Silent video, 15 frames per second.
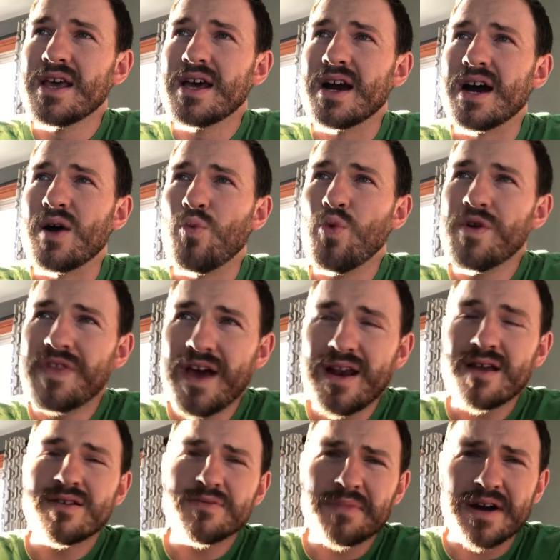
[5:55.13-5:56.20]
Would that
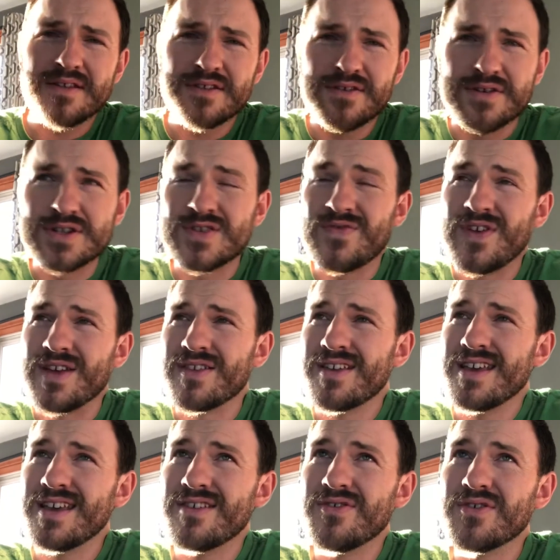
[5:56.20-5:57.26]
undermine the Christian faith?
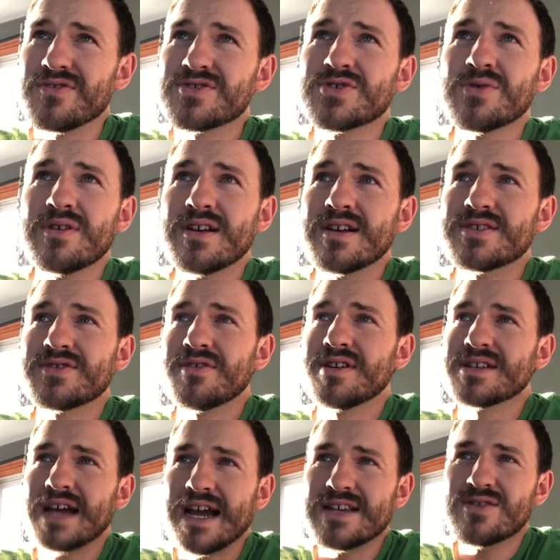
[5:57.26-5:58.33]
Short answer
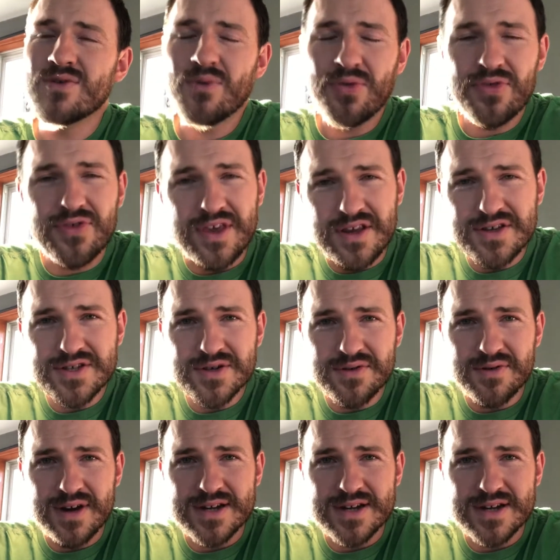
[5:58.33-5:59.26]
is I don't think so.